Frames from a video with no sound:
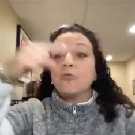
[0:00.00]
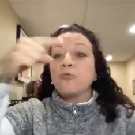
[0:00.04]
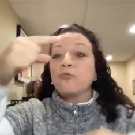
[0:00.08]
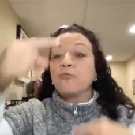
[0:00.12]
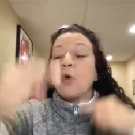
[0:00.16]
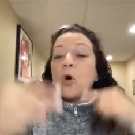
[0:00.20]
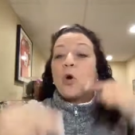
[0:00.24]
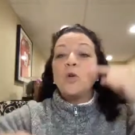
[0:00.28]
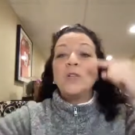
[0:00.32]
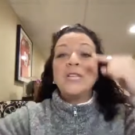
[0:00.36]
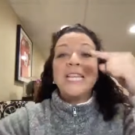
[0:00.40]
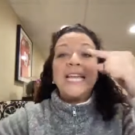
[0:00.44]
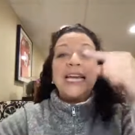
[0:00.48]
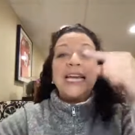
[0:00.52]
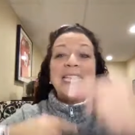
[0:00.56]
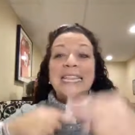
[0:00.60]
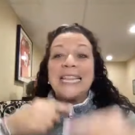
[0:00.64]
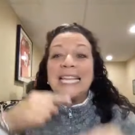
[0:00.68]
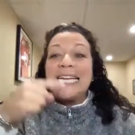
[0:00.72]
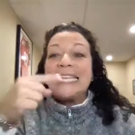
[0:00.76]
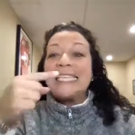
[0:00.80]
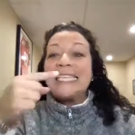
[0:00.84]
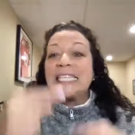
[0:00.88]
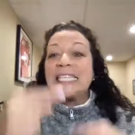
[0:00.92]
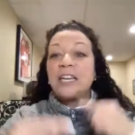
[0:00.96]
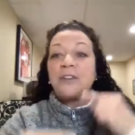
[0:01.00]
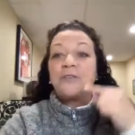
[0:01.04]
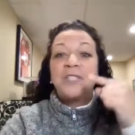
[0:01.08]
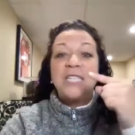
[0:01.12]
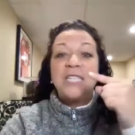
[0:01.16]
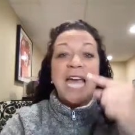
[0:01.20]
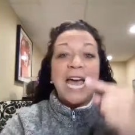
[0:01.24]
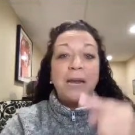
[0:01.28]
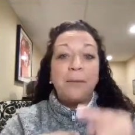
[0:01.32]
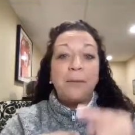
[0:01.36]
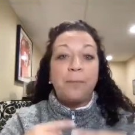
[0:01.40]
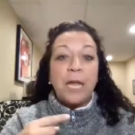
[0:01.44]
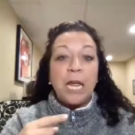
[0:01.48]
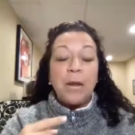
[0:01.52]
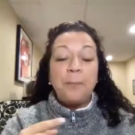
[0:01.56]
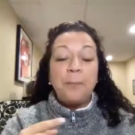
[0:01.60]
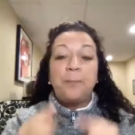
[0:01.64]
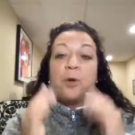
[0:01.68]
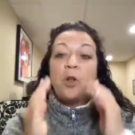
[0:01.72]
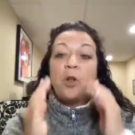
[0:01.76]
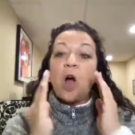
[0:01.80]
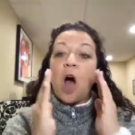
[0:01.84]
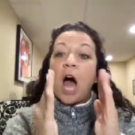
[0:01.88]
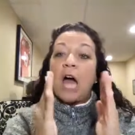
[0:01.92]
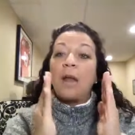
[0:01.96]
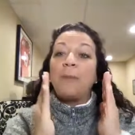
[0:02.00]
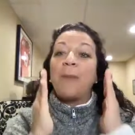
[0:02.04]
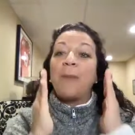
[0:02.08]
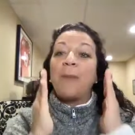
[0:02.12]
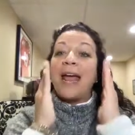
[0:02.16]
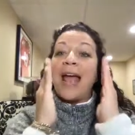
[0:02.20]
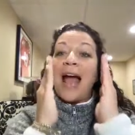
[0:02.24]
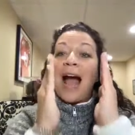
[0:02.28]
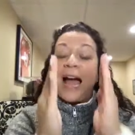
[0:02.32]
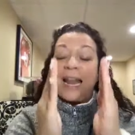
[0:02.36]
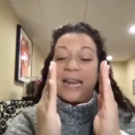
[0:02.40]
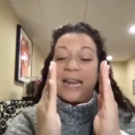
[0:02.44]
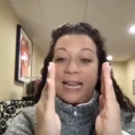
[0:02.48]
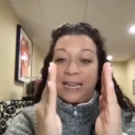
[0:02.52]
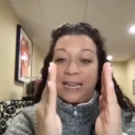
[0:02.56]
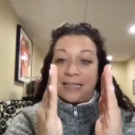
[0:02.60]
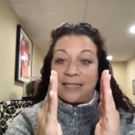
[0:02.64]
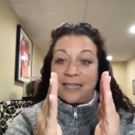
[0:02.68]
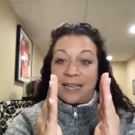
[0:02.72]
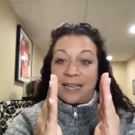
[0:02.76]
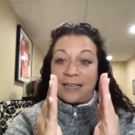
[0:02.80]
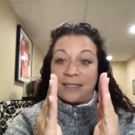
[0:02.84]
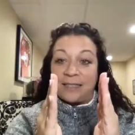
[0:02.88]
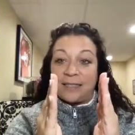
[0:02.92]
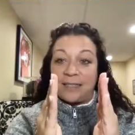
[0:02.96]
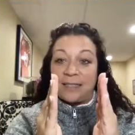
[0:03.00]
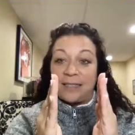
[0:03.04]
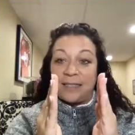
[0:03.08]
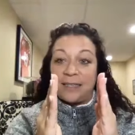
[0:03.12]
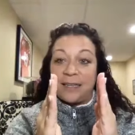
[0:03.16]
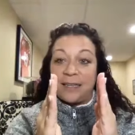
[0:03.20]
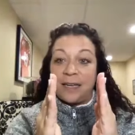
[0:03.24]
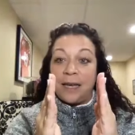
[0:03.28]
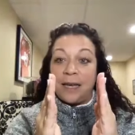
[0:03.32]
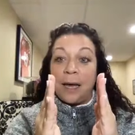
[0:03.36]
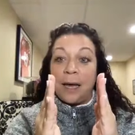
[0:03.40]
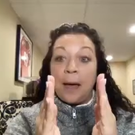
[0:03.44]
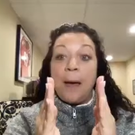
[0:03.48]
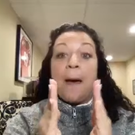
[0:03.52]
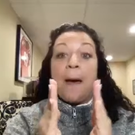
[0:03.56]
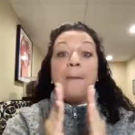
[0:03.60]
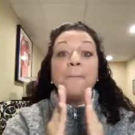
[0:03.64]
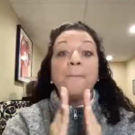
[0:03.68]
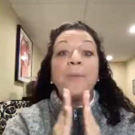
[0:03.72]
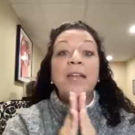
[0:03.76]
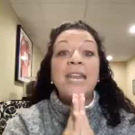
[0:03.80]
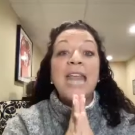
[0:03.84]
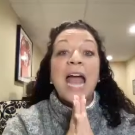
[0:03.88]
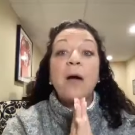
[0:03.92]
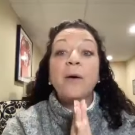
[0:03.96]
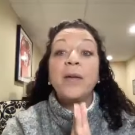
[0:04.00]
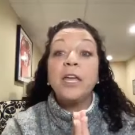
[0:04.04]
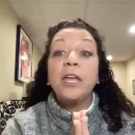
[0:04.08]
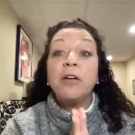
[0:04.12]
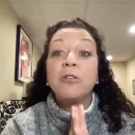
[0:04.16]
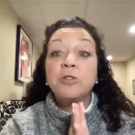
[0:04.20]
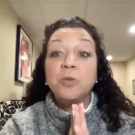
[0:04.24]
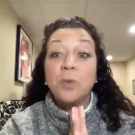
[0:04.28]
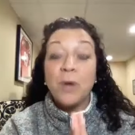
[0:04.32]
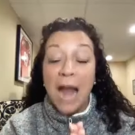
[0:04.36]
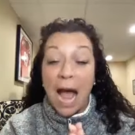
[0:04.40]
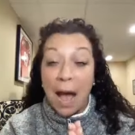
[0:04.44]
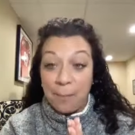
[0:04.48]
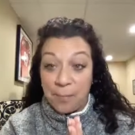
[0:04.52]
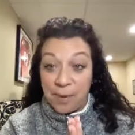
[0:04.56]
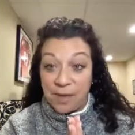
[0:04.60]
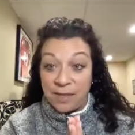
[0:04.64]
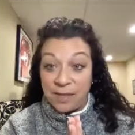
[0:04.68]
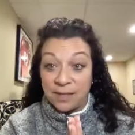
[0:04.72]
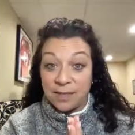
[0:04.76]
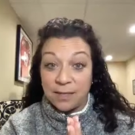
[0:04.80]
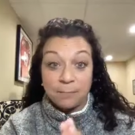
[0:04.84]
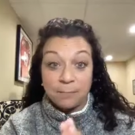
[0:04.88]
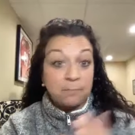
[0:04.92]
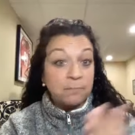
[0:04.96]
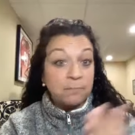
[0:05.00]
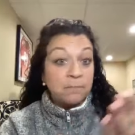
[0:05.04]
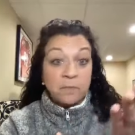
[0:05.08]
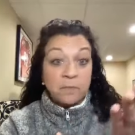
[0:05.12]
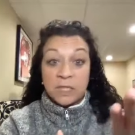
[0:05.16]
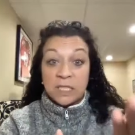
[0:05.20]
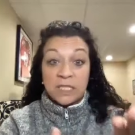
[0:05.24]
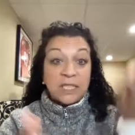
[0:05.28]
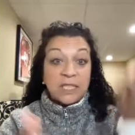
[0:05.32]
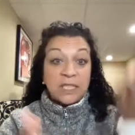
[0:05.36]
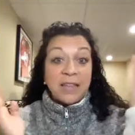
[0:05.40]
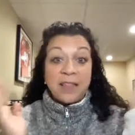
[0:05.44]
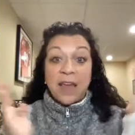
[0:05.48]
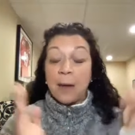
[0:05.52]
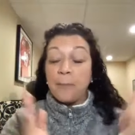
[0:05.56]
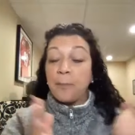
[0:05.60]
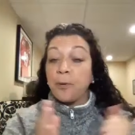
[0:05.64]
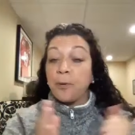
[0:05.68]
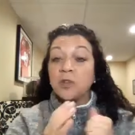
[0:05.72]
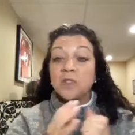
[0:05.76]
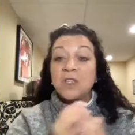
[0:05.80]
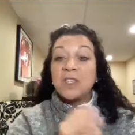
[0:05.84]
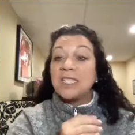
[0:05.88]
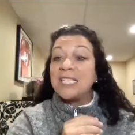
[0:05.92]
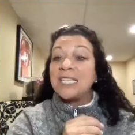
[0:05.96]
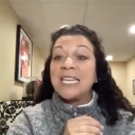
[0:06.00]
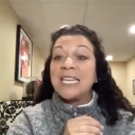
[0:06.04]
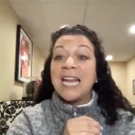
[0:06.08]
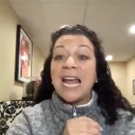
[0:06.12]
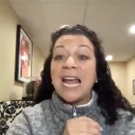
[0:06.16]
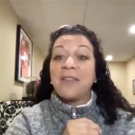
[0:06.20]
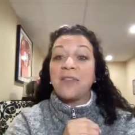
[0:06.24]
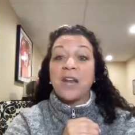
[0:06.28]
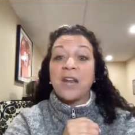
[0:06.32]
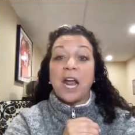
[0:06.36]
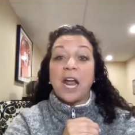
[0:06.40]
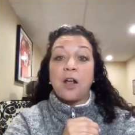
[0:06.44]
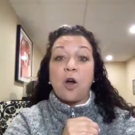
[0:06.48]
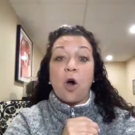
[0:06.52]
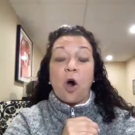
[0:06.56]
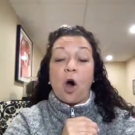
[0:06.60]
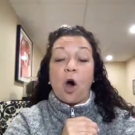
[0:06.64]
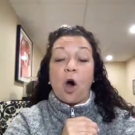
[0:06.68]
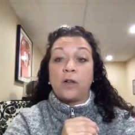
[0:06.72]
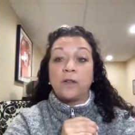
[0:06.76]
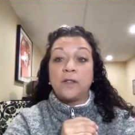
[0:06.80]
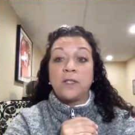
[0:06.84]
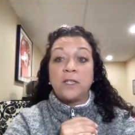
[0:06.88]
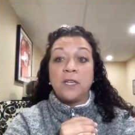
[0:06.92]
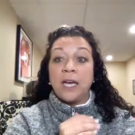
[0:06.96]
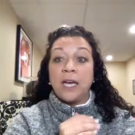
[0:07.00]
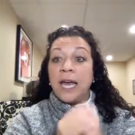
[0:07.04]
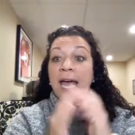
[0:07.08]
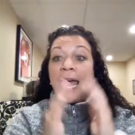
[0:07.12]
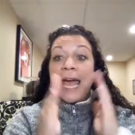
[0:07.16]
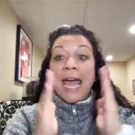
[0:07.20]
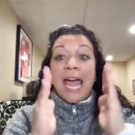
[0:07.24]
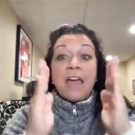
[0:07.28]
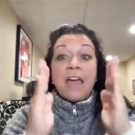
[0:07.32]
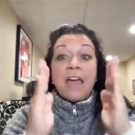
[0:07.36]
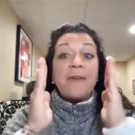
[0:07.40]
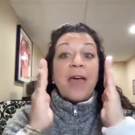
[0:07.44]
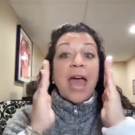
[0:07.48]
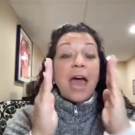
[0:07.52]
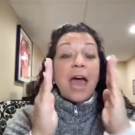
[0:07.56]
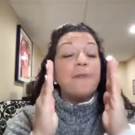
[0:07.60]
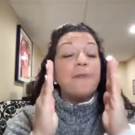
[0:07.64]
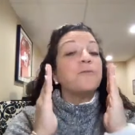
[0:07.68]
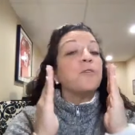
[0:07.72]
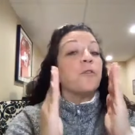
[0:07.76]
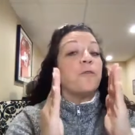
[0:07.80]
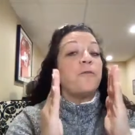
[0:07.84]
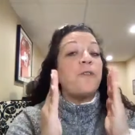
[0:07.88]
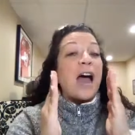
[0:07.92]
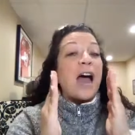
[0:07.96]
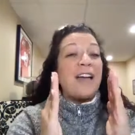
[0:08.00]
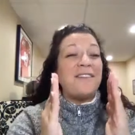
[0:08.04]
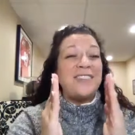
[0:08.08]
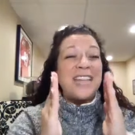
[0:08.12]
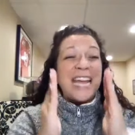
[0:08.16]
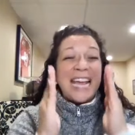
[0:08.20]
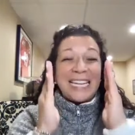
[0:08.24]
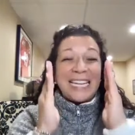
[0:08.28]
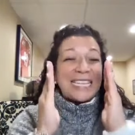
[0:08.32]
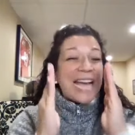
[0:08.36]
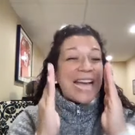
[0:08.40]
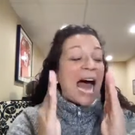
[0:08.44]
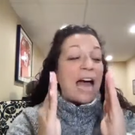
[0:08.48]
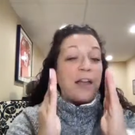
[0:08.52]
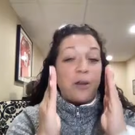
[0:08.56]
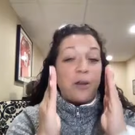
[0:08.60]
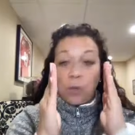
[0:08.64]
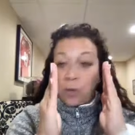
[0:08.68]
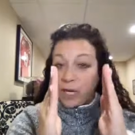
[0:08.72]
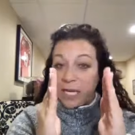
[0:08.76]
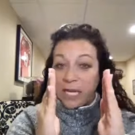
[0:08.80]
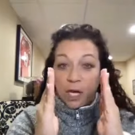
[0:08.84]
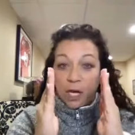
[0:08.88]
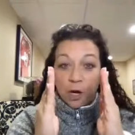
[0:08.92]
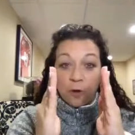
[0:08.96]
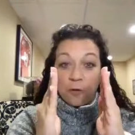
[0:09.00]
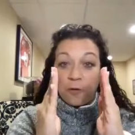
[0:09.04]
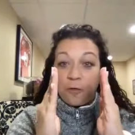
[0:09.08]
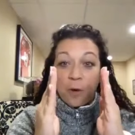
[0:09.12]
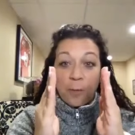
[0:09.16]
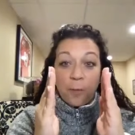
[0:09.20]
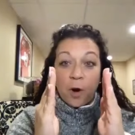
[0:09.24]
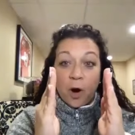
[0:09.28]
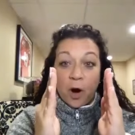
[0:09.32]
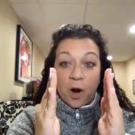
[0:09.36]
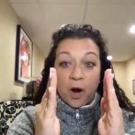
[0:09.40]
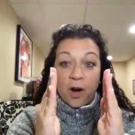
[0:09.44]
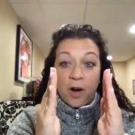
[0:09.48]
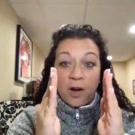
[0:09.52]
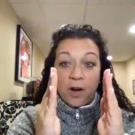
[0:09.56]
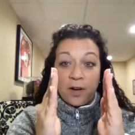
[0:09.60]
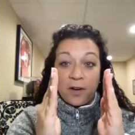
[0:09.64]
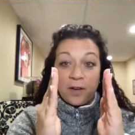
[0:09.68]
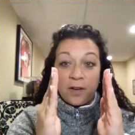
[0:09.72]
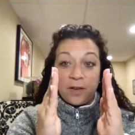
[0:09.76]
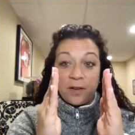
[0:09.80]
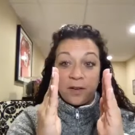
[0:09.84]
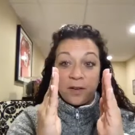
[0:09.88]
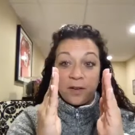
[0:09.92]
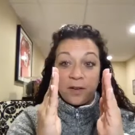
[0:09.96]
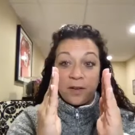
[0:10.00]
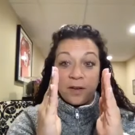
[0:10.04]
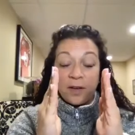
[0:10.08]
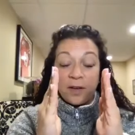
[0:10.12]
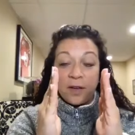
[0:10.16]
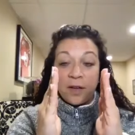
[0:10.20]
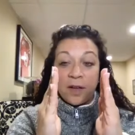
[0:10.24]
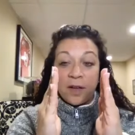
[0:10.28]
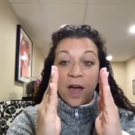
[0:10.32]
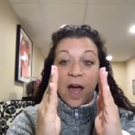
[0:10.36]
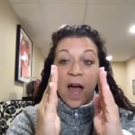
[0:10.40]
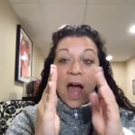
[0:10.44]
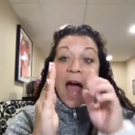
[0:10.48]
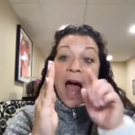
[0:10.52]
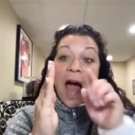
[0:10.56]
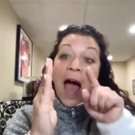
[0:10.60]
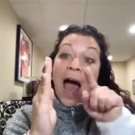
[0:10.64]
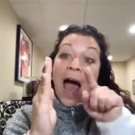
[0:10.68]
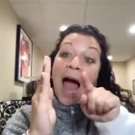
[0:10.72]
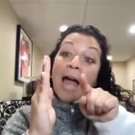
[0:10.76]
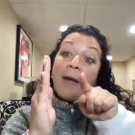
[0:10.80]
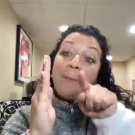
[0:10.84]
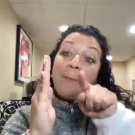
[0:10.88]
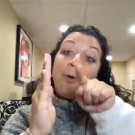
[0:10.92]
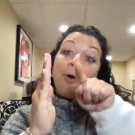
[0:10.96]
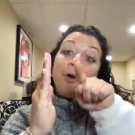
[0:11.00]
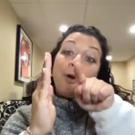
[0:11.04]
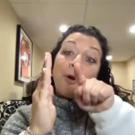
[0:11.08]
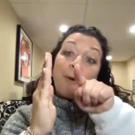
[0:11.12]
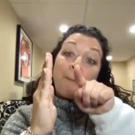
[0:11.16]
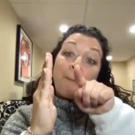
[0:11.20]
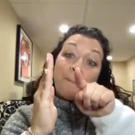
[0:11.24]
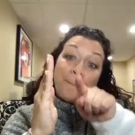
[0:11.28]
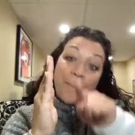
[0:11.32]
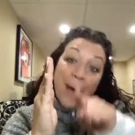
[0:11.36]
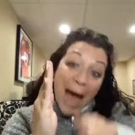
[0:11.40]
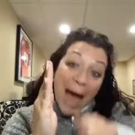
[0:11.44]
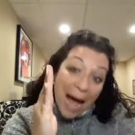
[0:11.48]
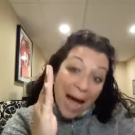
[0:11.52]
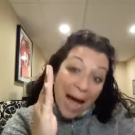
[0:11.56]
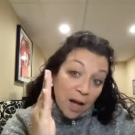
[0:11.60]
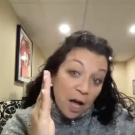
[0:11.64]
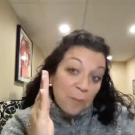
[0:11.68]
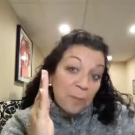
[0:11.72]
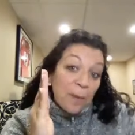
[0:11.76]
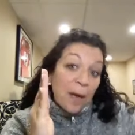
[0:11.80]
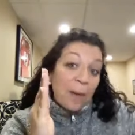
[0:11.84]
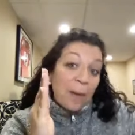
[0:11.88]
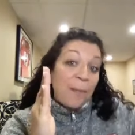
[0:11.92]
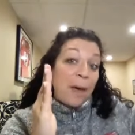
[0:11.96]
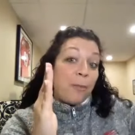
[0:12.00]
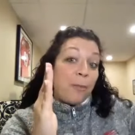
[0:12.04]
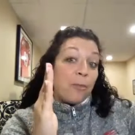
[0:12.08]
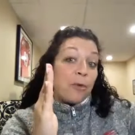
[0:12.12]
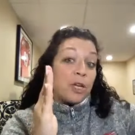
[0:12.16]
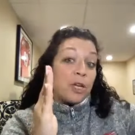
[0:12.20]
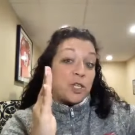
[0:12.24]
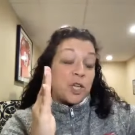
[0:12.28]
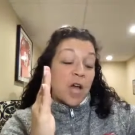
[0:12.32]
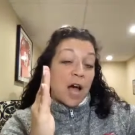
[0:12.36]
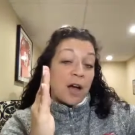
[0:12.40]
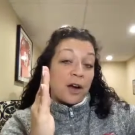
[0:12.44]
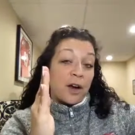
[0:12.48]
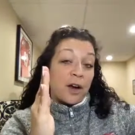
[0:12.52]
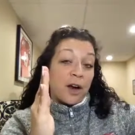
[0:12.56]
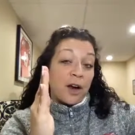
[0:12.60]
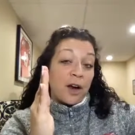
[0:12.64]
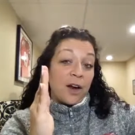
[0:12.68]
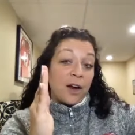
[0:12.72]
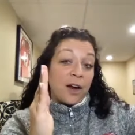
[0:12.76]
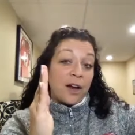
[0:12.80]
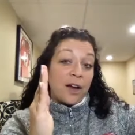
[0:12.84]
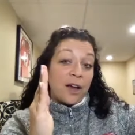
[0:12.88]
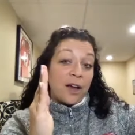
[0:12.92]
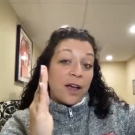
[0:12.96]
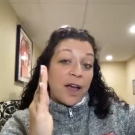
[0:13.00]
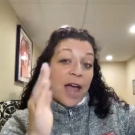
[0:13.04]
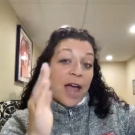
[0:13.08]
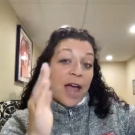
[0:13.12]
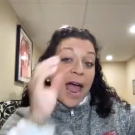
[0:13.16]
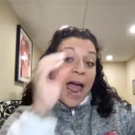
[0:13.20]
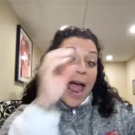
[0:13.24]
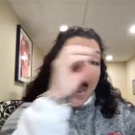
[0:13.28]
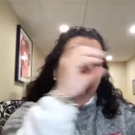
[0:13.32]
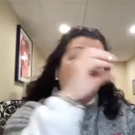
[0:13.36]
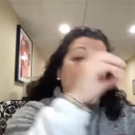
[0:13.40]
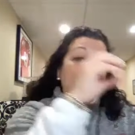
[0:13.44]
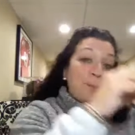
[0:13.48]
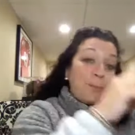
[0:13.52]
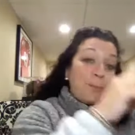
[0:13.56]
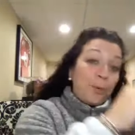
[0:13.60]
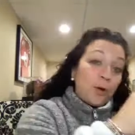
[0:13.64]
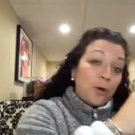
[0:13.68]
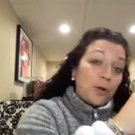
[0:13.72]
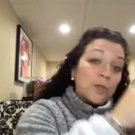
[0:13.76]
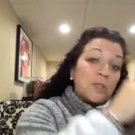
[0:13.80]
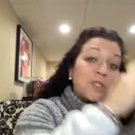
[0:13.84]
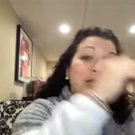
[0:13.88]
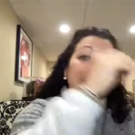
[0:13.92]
a rolling list of 10 people on my hot hands list. But now here's what happens say that person today that I called, if after five days I don't hear from her, I put her back on my memory jogger and pull